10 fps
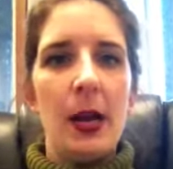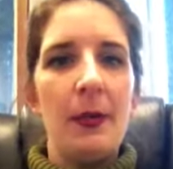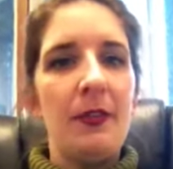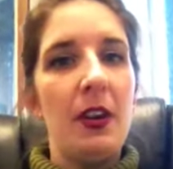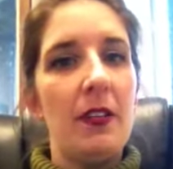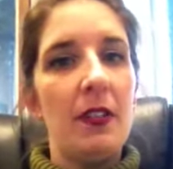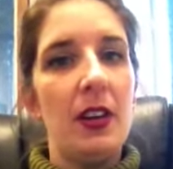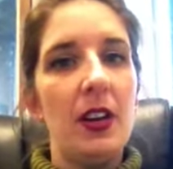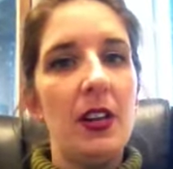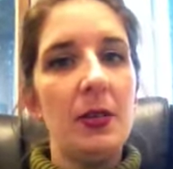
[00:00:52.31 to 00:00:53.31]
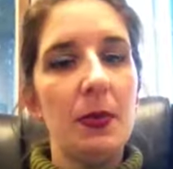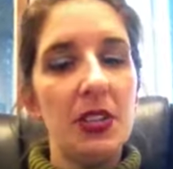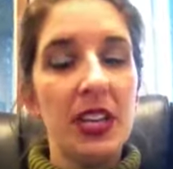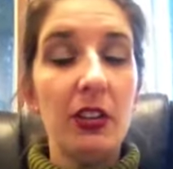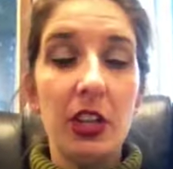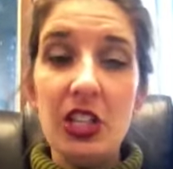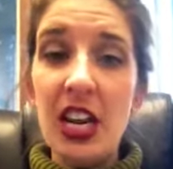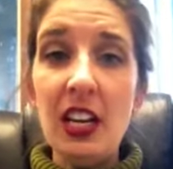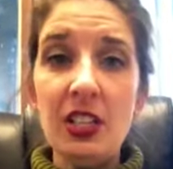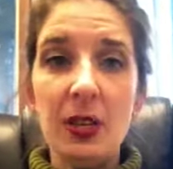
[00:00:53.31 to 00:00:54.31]
If you have a particularly
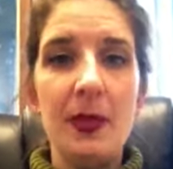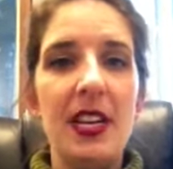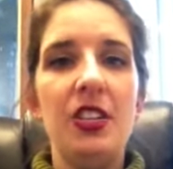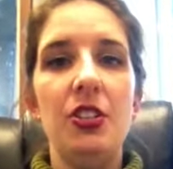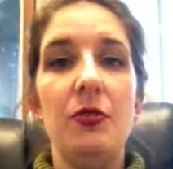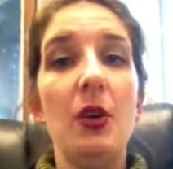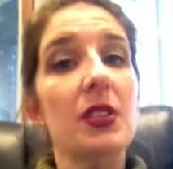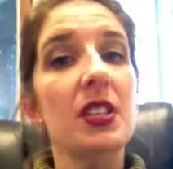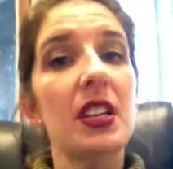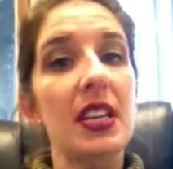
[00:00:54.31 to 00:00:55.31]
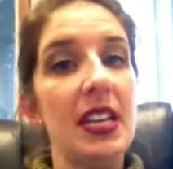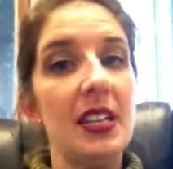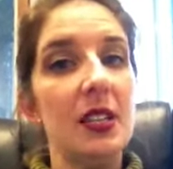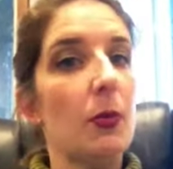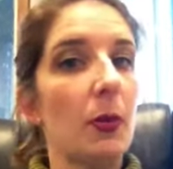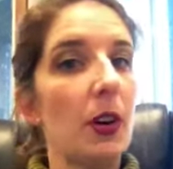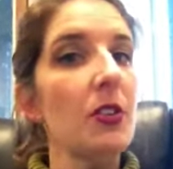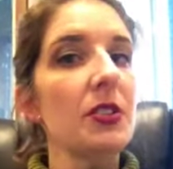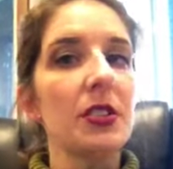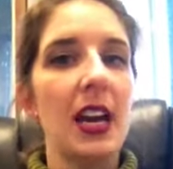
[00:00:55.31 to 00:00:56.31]
challenging piece, you know it's going to need some more
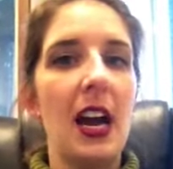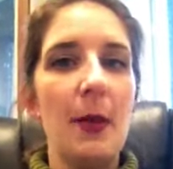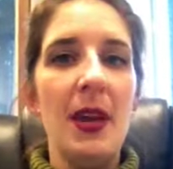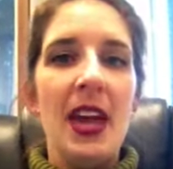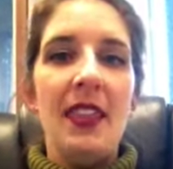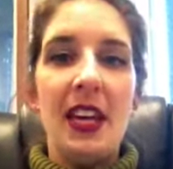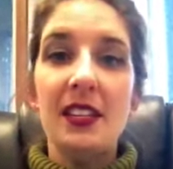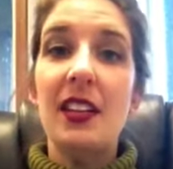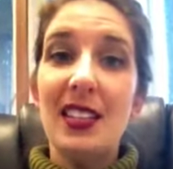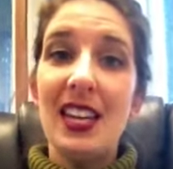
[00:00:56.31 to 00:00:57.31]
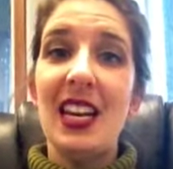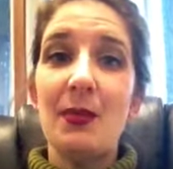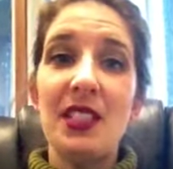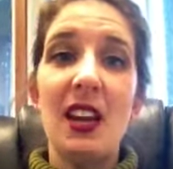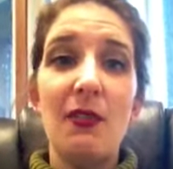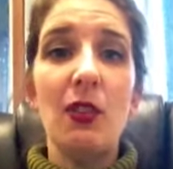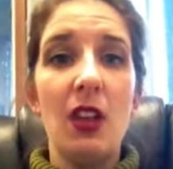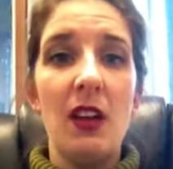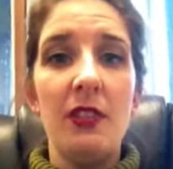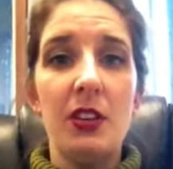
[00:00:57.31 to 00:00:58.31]
rehearsal time. That's going to take up several
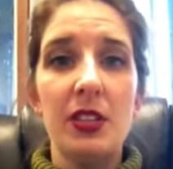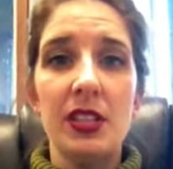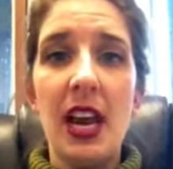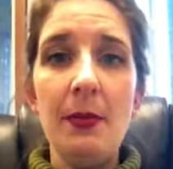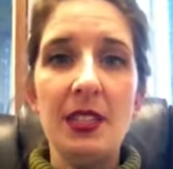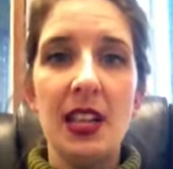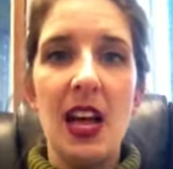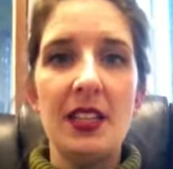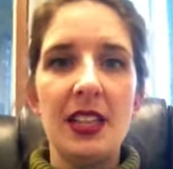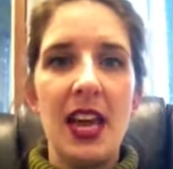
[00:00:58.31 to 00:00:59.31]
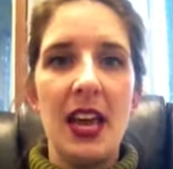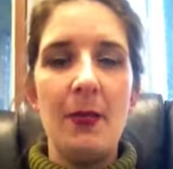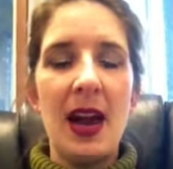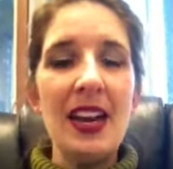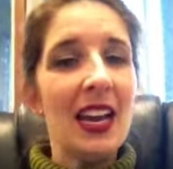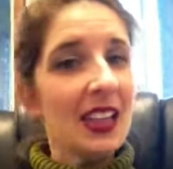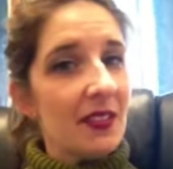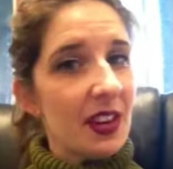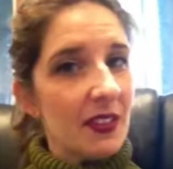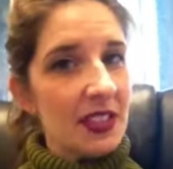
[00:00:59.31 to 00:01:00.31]
of your time slots and might not leave
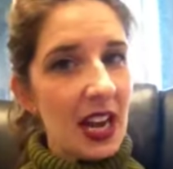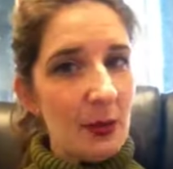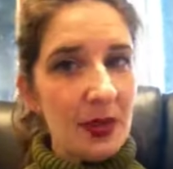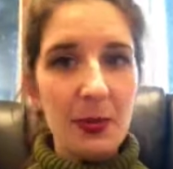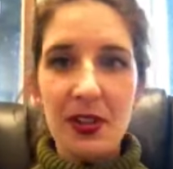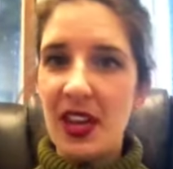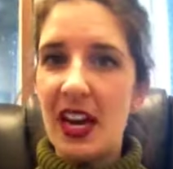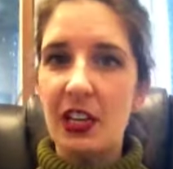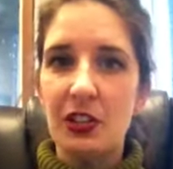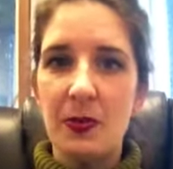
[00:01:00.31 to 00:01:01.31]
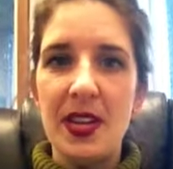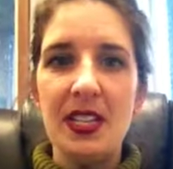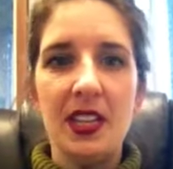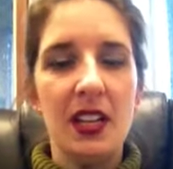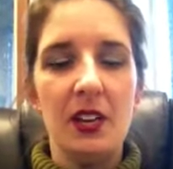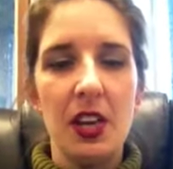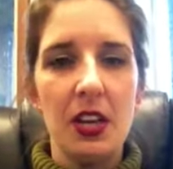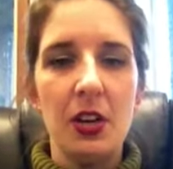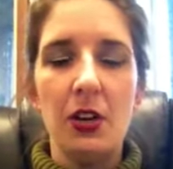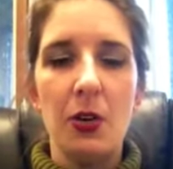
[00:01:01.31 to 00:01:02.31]
enough time to put that extra piece in there that
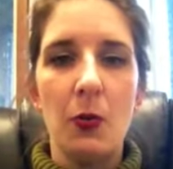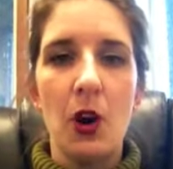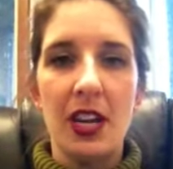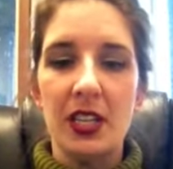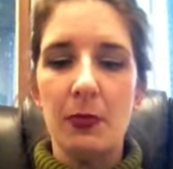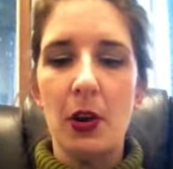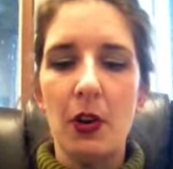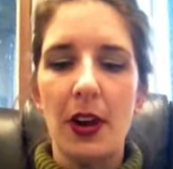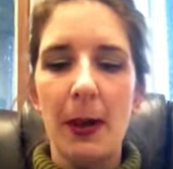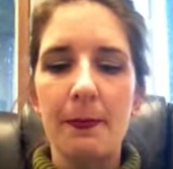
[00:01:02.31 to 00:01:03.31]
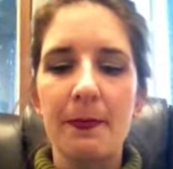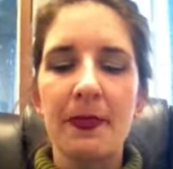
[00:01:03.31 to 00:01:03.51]
you're wanting to program.